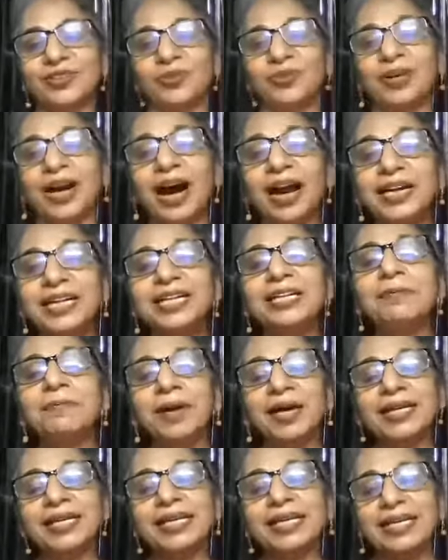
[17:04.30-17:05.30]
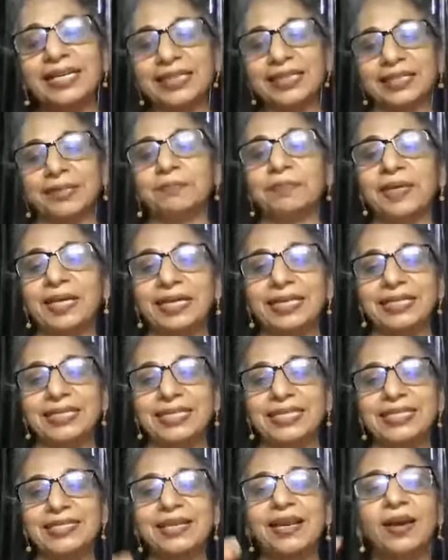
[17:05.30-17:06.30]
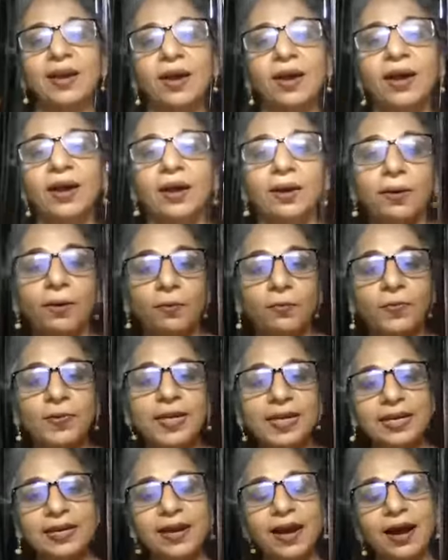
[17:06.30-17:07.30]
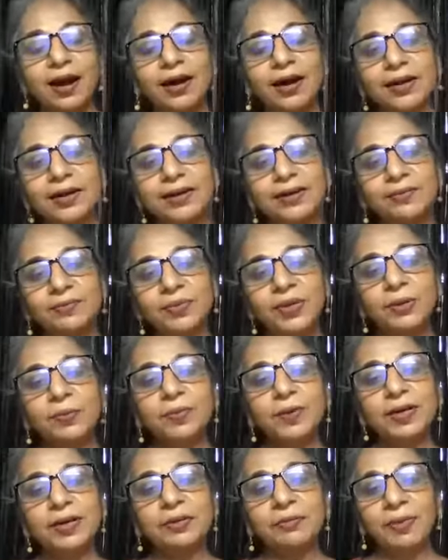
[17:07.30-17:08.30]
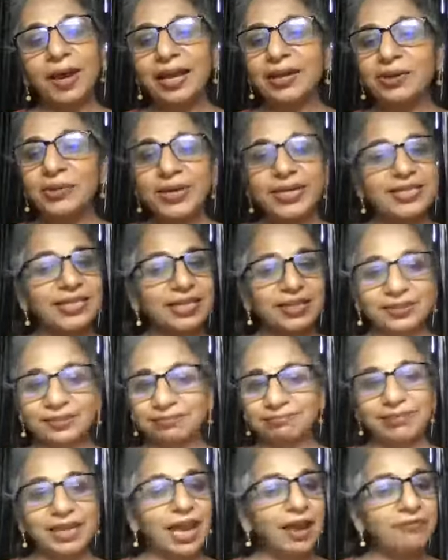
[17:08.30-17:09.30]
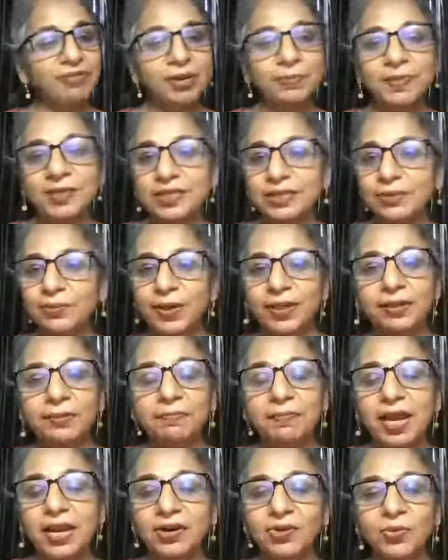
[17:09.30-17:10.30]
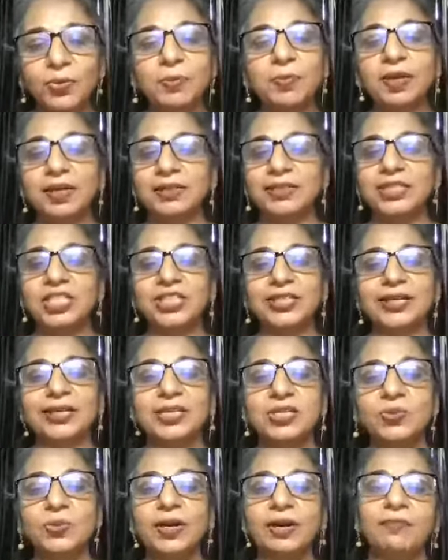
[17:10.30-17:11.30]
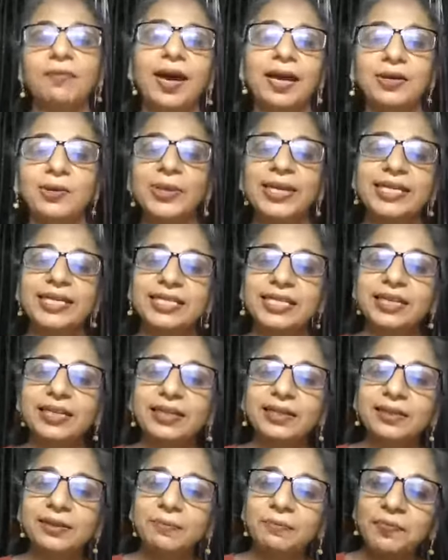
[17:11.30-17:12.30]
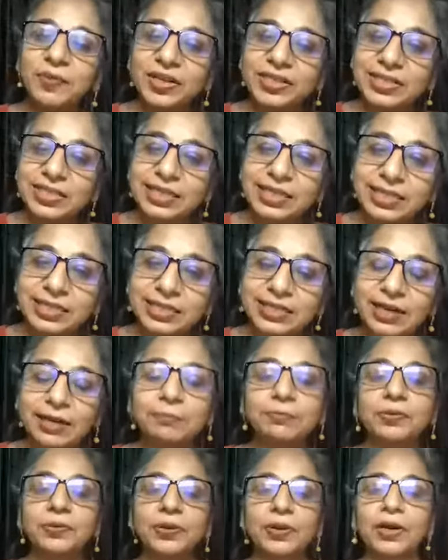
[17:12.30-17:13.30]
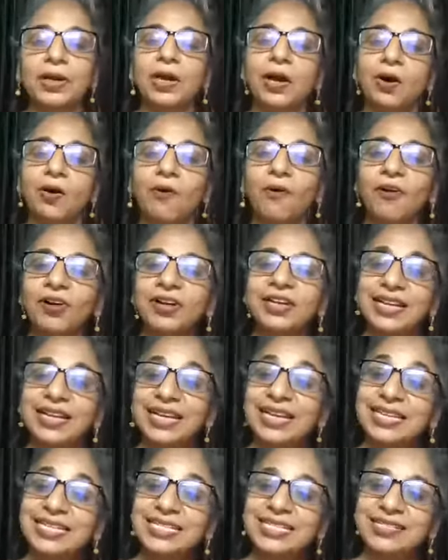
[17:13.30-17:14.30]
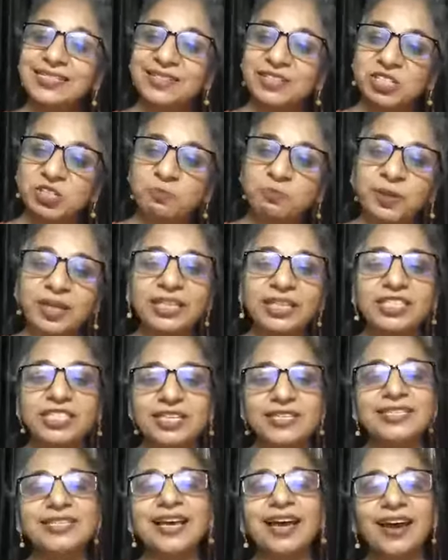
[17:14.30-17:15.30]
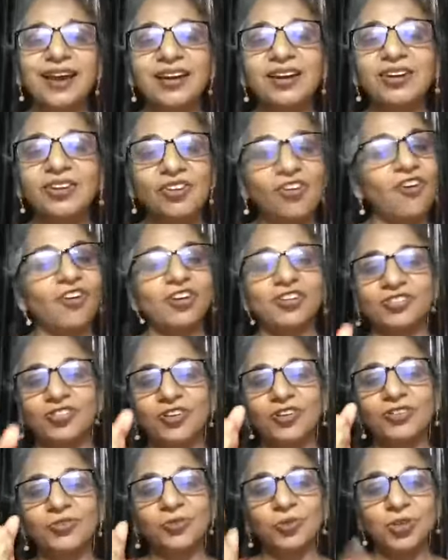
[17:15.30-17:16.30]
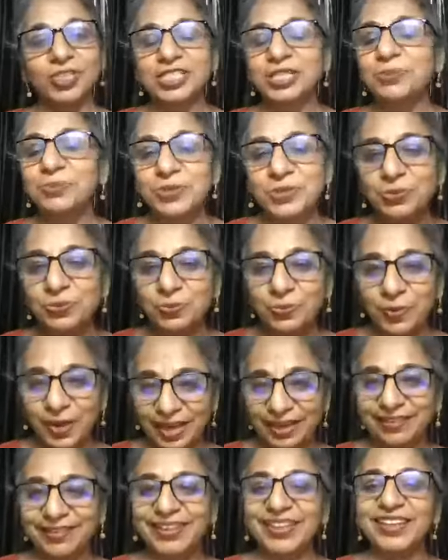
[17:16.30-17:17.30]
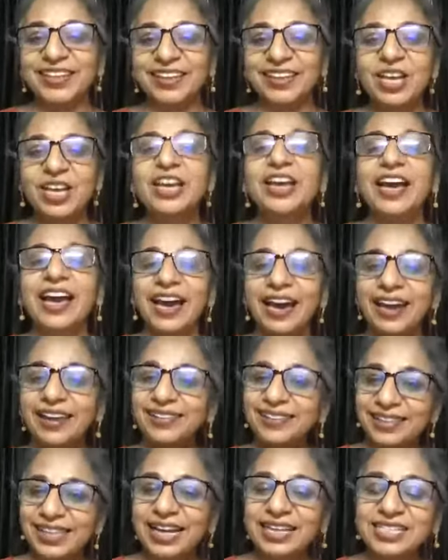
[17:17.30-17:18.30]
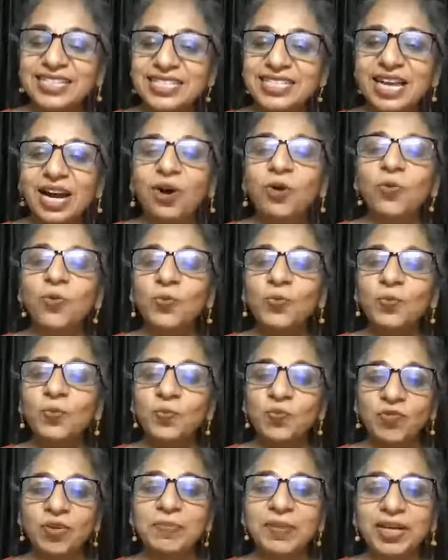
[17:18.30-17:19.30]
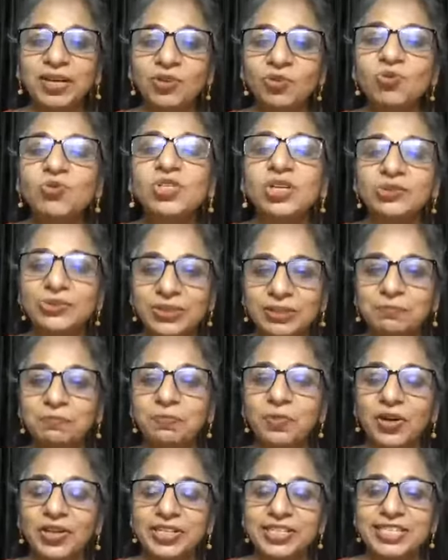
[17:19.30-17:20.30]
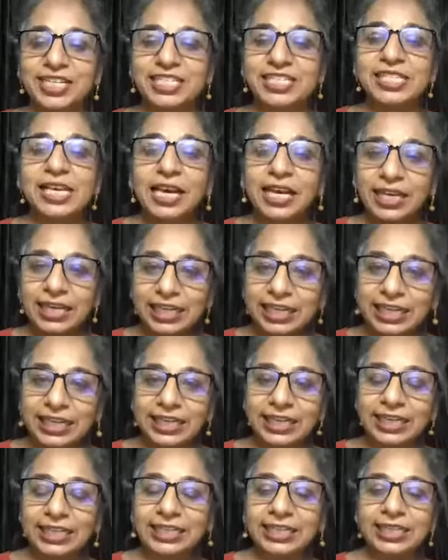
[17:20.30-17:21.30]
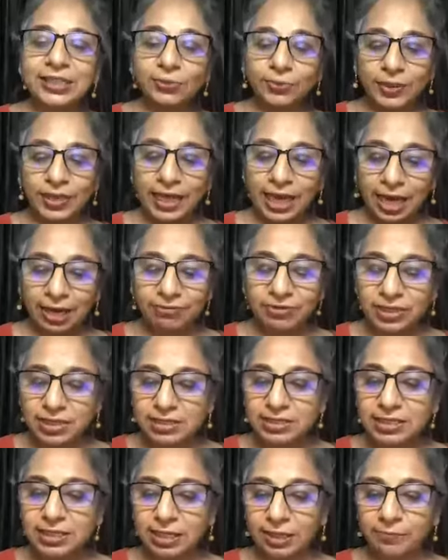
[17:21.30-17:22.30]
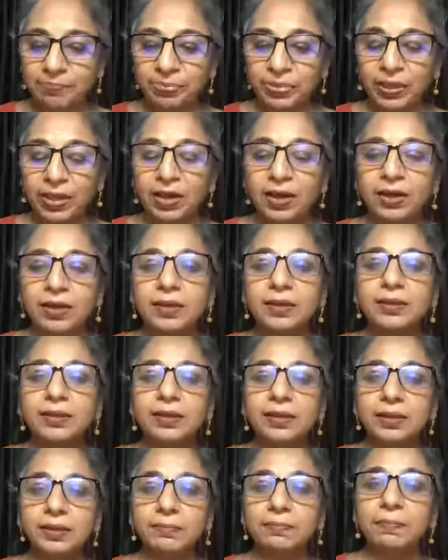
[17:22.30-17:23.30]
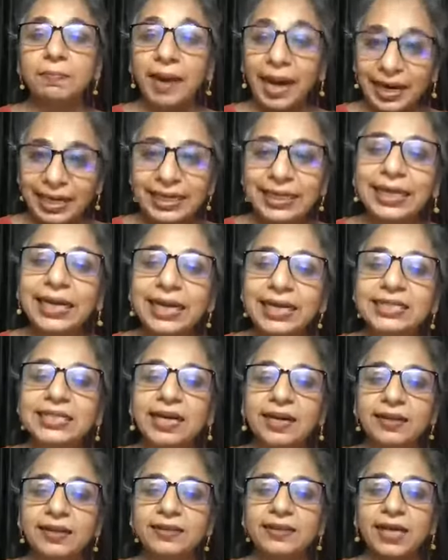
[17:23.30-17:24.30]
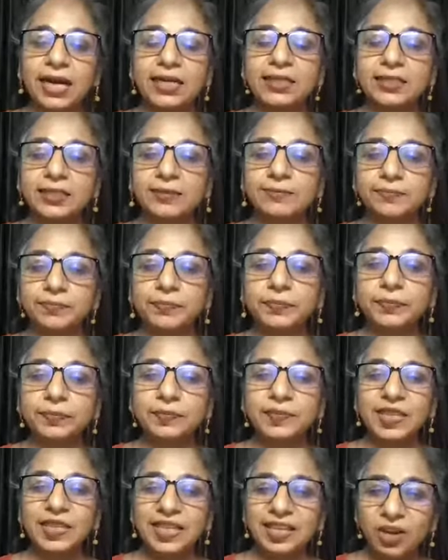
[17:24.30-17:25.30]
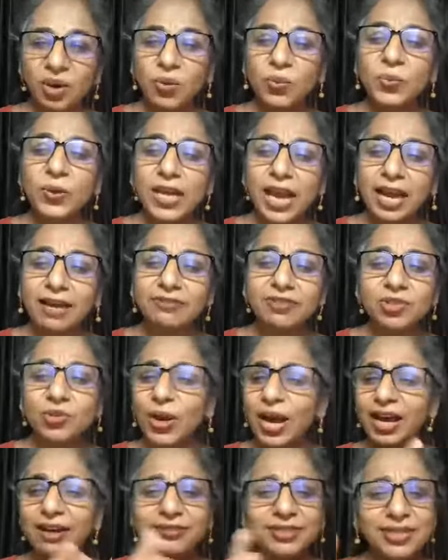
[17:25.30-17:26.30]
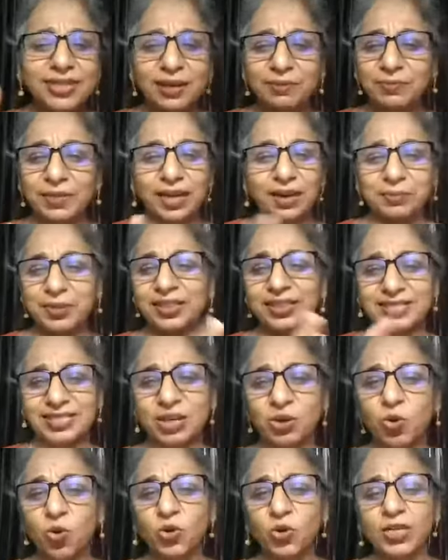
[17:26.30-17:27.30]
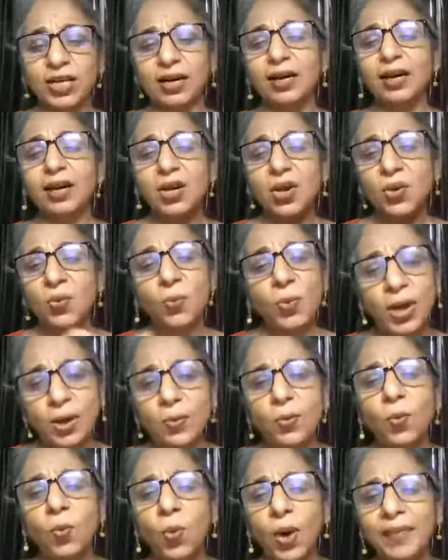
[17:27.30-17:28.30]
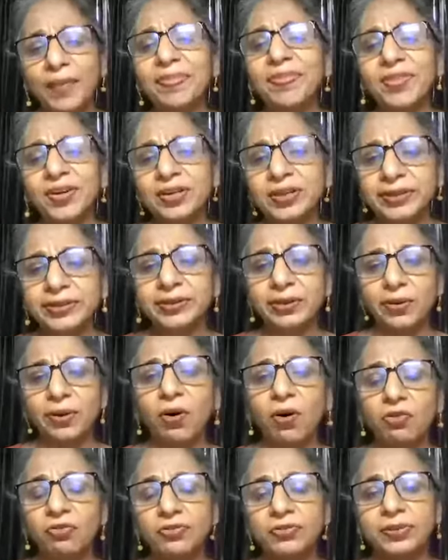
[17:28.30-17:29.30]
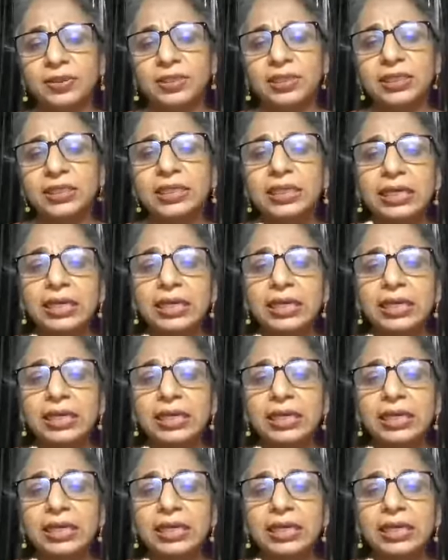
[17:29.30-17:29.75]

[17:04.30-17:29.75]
undermining her abilities? We were evaluating everybody, whether men or women. Journalists were evaluating President Trump on his speeches and not on what he was wearing, and that is how women lose out in politics. In India, we have this mandate that we have to have there's a quota where 1/3 of the